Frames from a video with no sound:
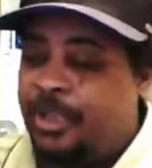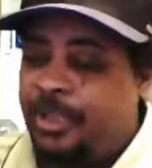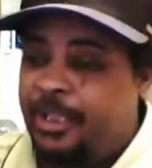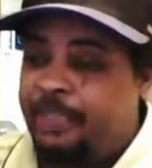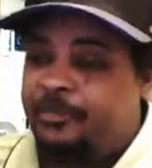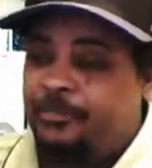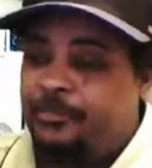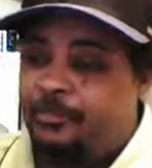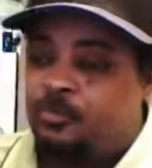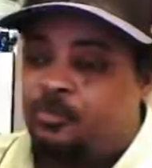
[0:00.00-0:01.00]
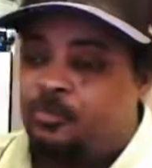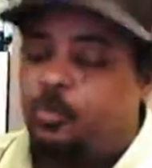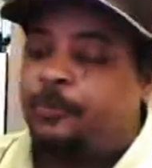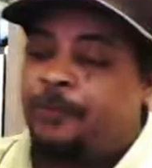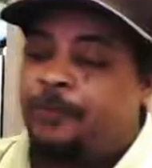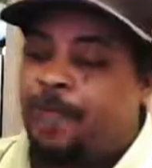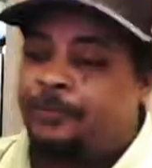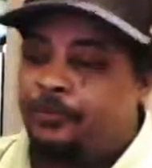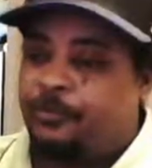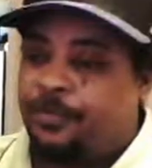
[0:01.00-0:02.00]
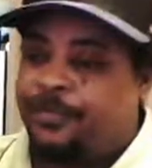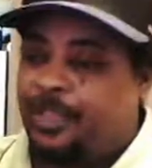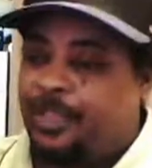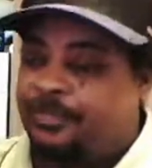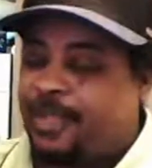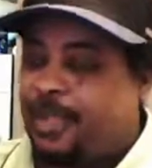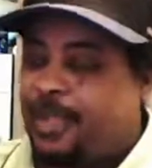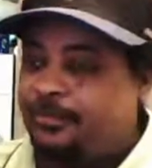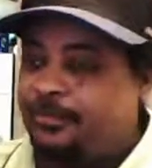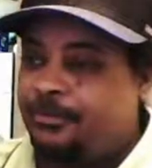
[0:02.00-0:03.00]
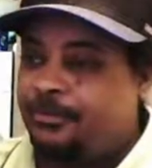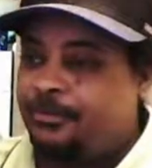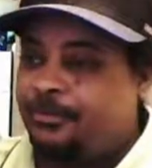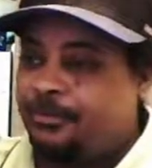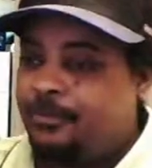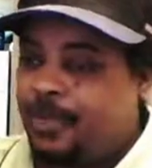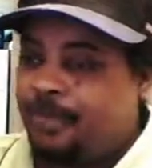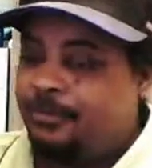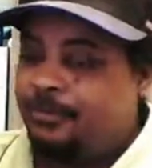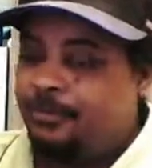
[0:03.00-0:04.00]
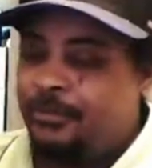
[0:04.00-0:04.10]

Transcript: it's 25 degrees outside. Okay?